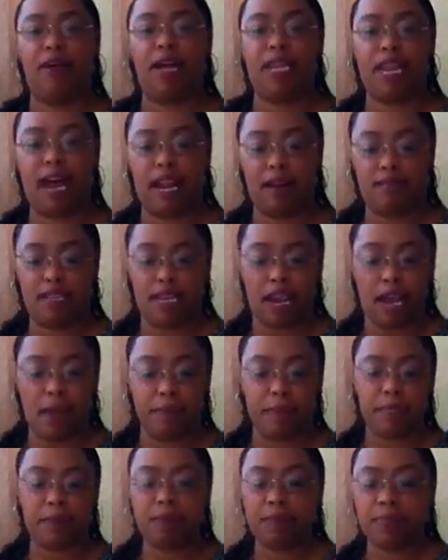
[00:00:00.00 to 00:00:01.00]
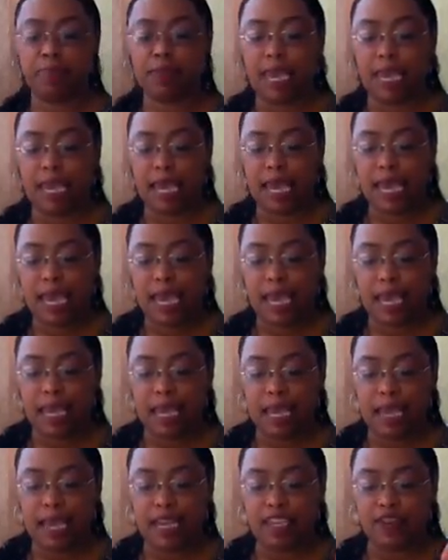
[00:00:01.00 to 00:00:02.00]
a lot of times.
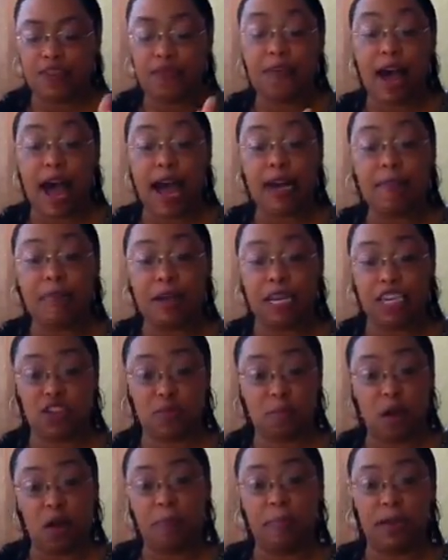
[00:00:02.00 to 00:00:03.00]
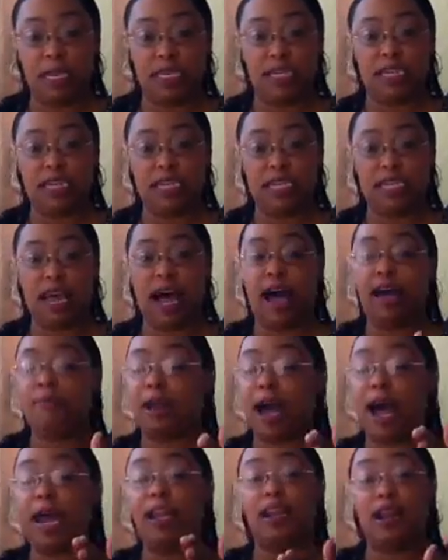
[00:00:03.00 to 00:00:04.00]
It's fine to be a small business.
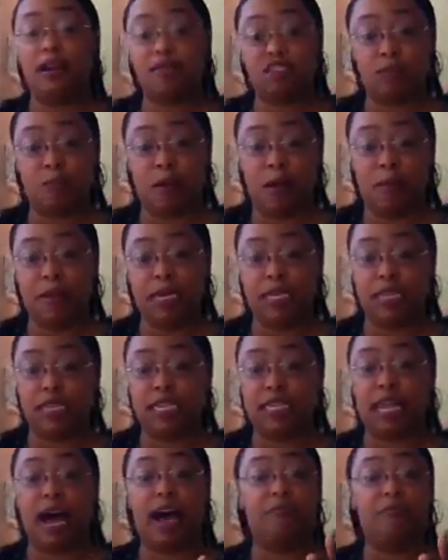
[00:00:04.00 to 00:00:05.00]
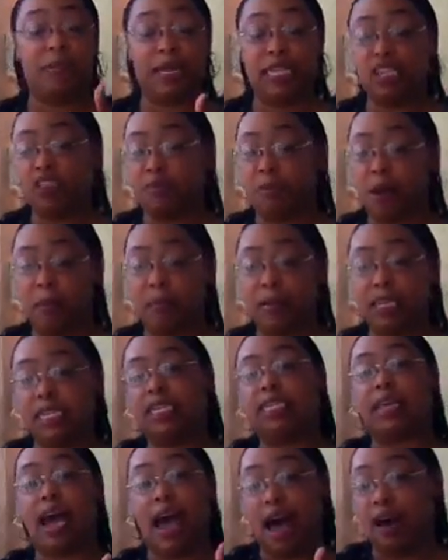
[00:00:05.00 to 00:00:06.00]
I love small business. I've been small
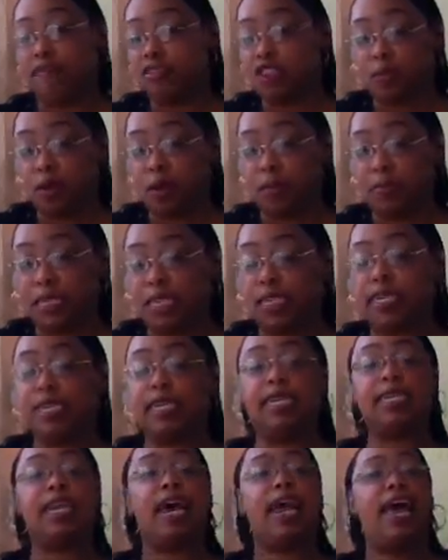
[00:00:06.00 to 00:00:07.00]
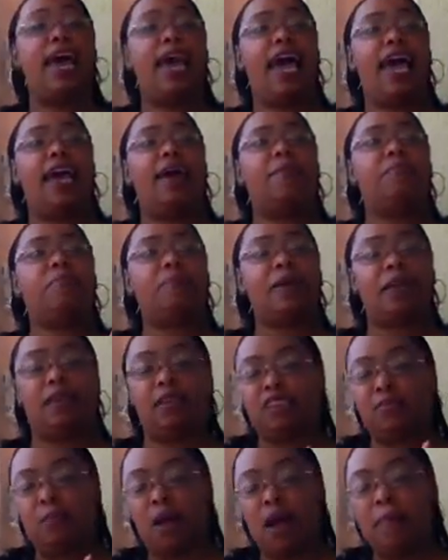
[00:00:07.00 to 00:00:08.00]
business. I have small businesses. And
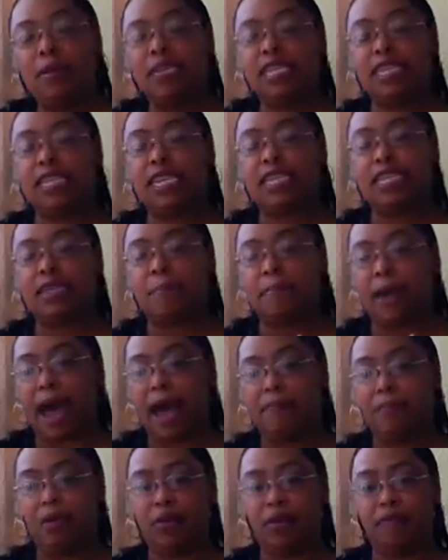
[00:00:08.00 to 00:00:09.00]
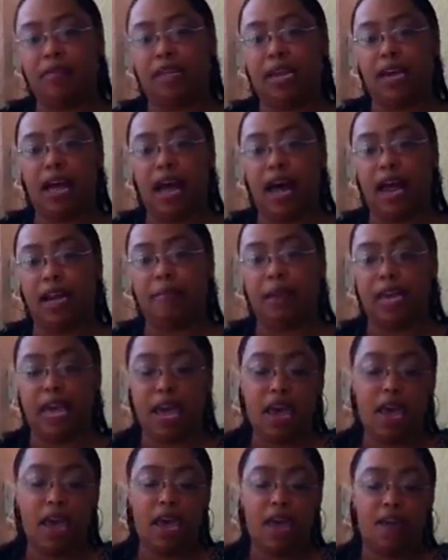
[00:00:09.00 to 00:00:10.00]
small business is the backbone of the economy.
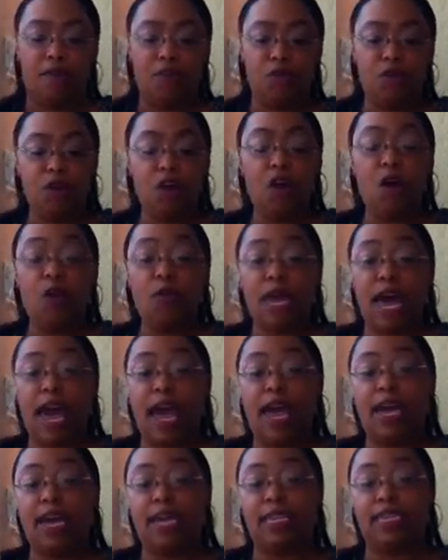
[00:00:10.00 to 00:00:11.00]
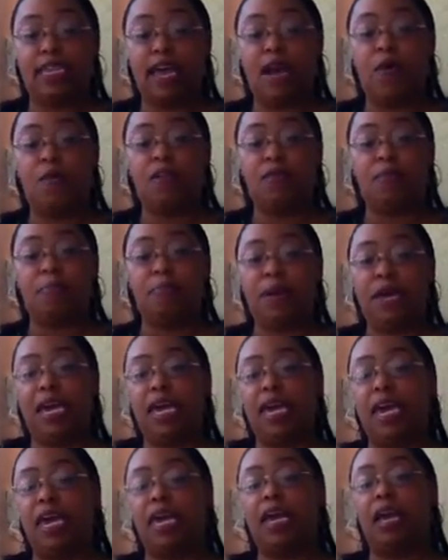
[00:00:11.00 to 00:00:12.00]
If you're okay and content with
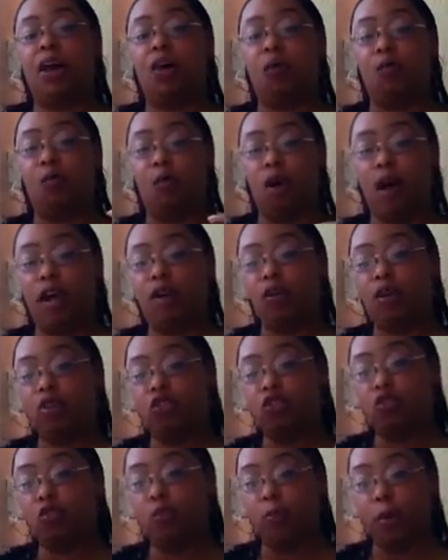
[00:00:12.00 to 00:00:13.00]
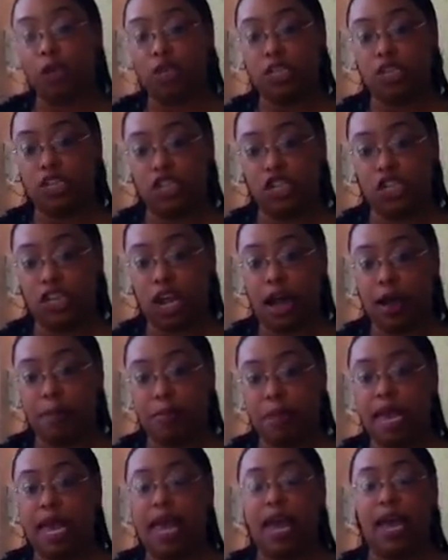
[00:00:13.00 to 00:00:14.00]
being a 1 or 2 person
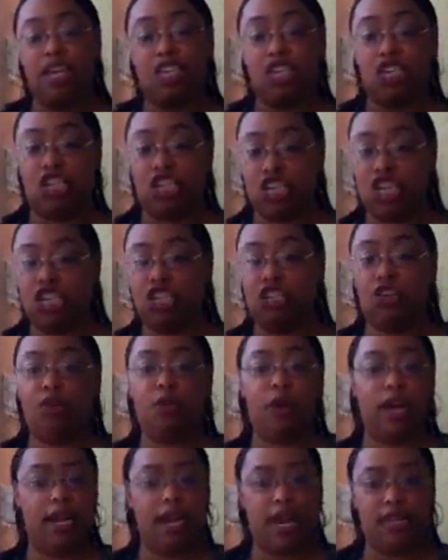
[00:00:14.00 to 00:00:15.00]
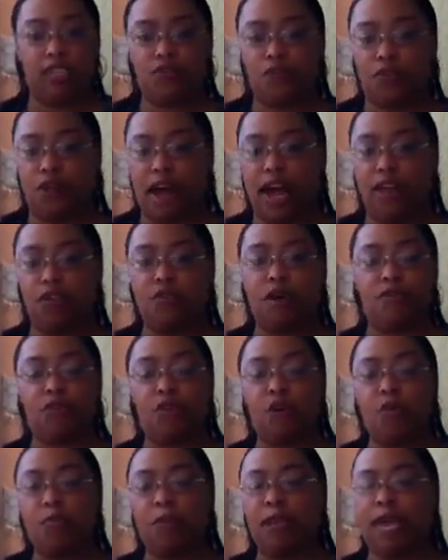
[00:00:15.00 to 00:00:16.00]
shop and it's just you and that's fine, you have
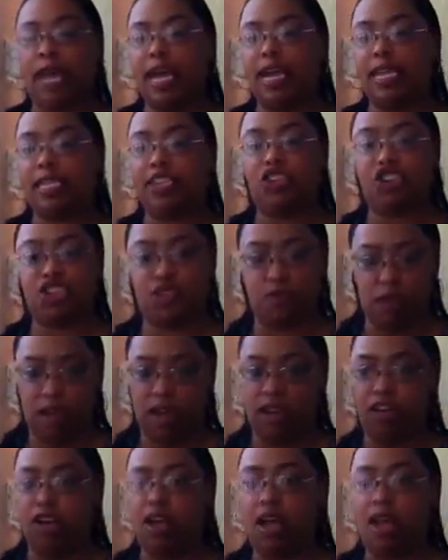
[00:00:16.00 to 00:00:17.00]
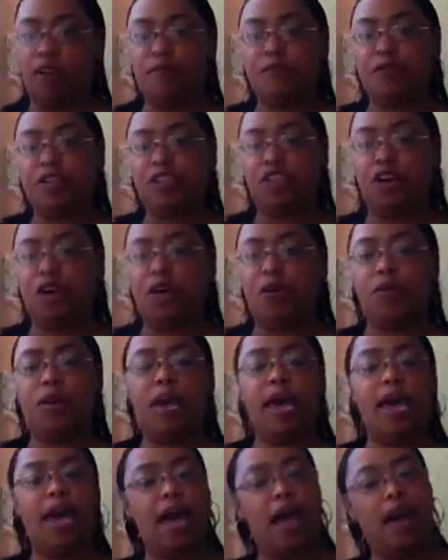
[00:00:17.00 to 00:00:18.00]
no plans, just in a comfort zone,
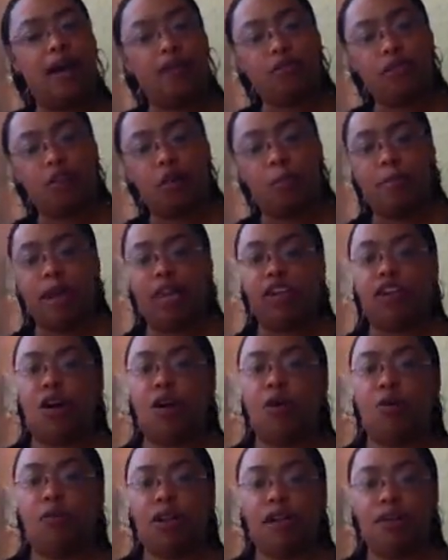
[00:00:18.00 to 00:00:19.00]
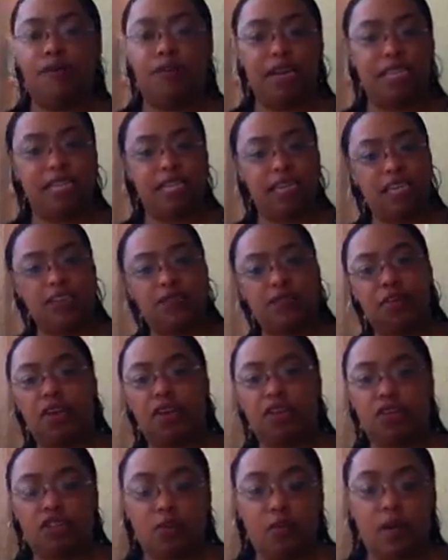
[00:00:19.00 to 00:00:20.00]
you know, make your own living, 6
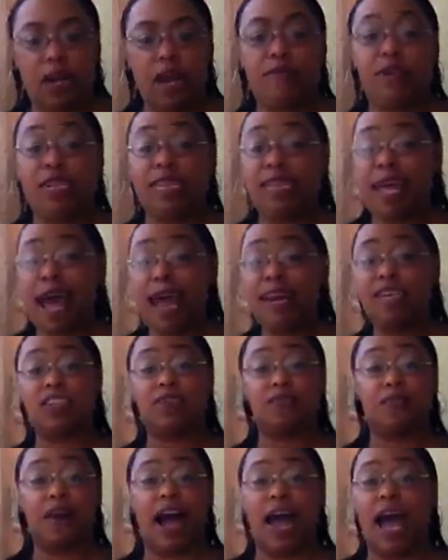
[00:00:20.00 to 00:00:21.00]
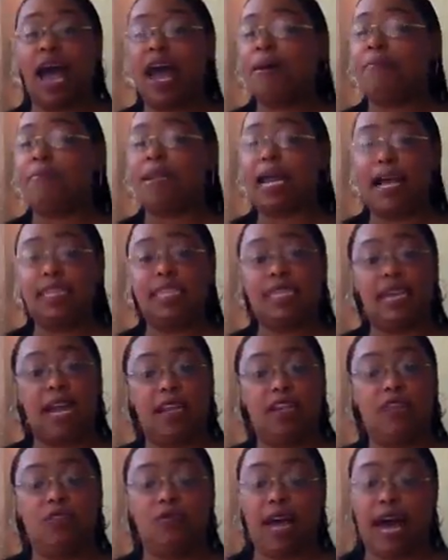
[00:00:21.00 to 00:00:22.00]
figures or whatever, that is fine. I am not
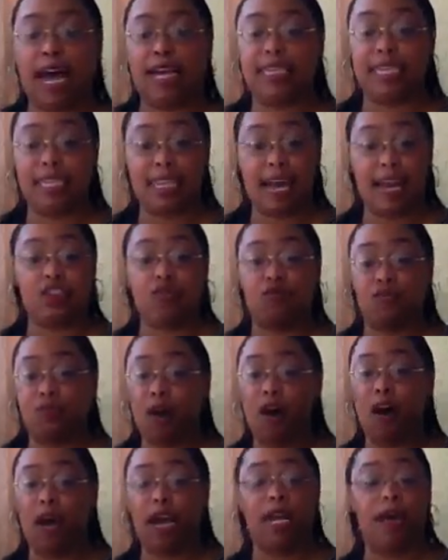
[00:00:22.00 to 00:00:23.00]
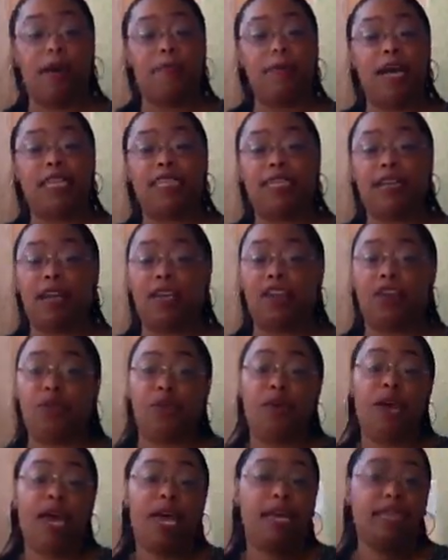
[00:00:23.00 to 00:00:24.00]
telling you guys that that's wrong, and I'm not telling
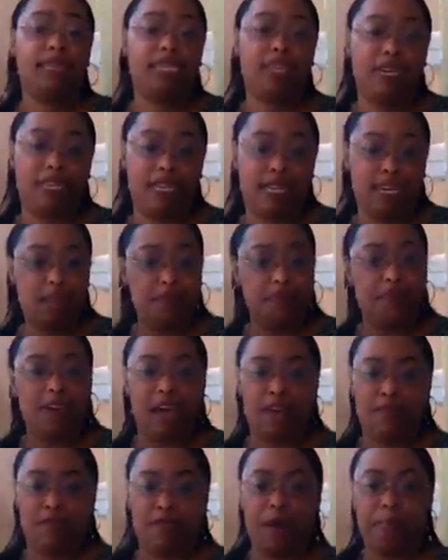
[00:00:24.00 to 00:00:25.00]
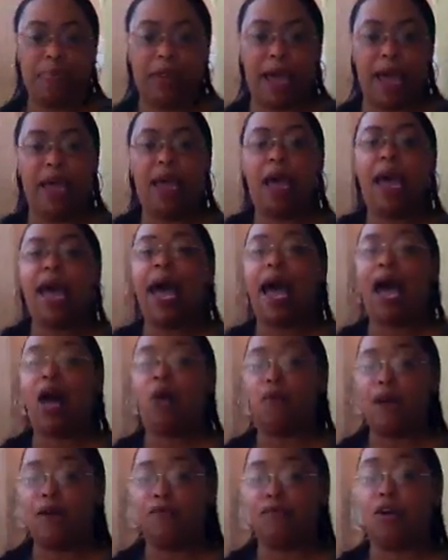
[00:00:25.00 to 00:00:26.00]
you to deviate from that.
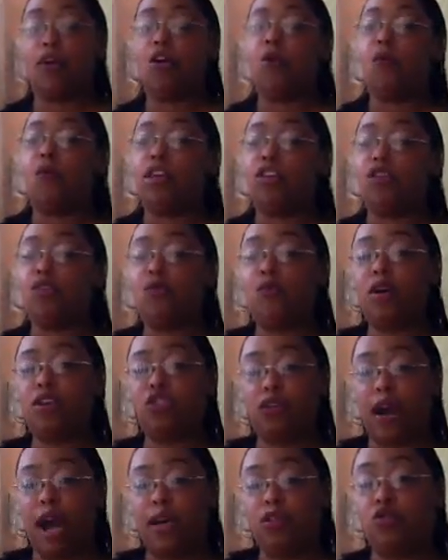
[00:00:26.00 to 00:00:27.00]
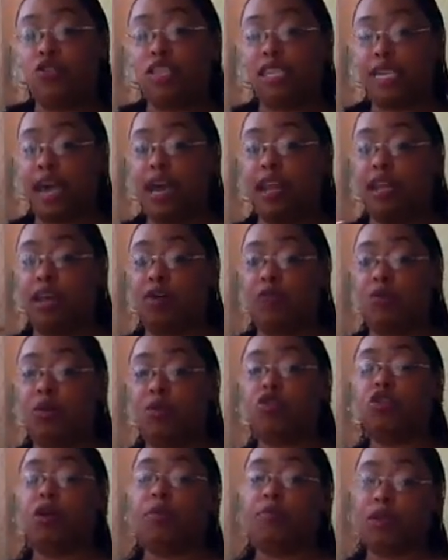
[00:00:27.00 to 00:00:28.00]
However, when you are trying to scale and
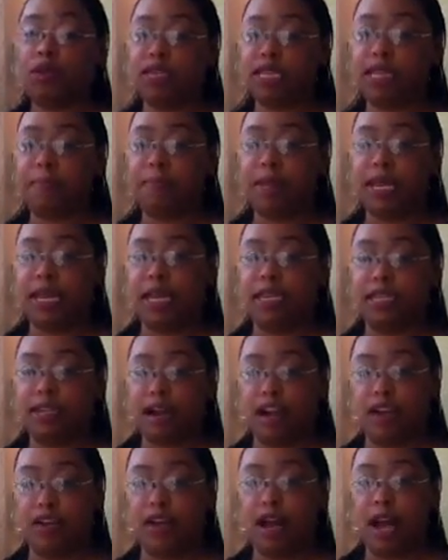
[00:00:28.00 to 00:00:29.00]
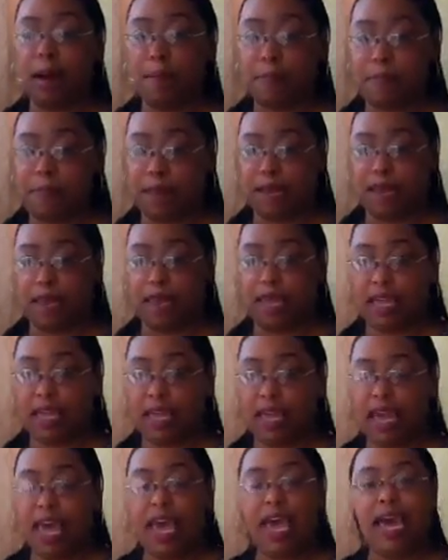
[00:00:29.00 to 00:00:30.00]
grow to a multi-million-dollar company,
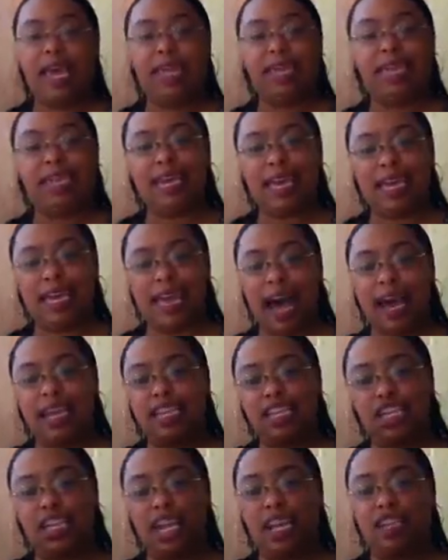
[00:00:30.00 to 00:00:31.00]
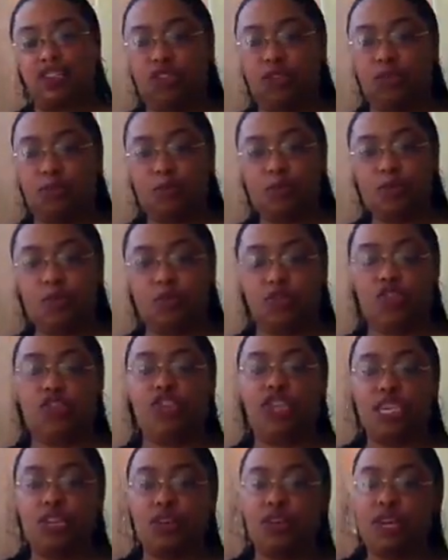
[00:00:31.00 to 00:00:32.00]
you got to change the rules. You
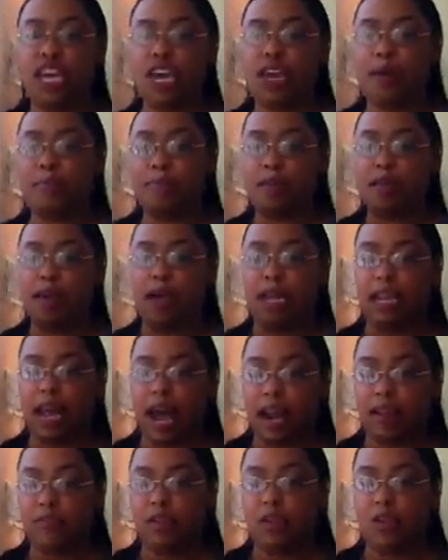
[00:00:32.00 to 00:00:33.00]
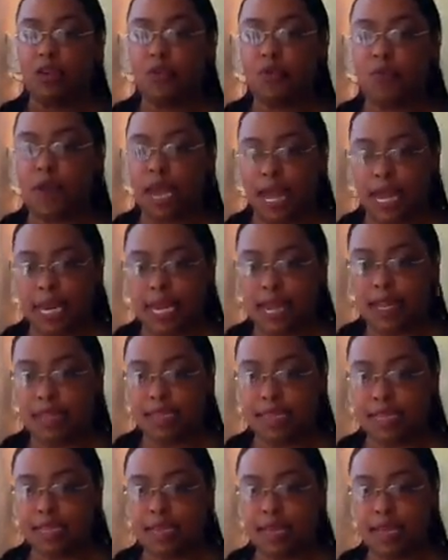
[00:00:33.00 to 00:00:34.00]
still keep a lot of you in
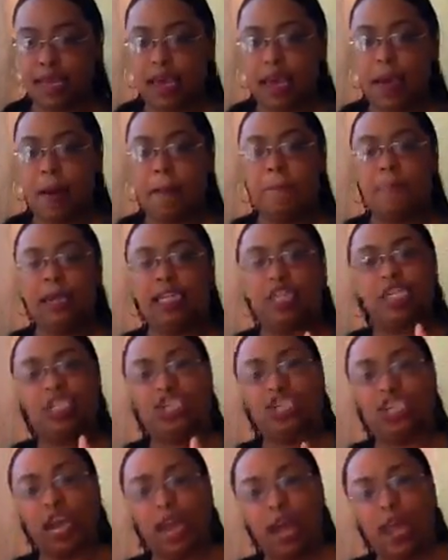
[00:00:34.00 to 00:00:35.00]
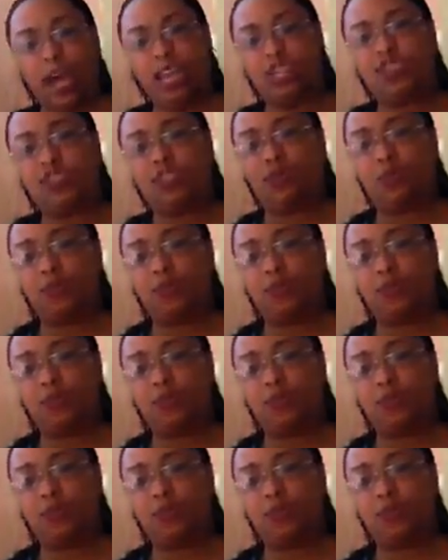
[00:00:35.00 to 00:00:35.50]
it, but you change the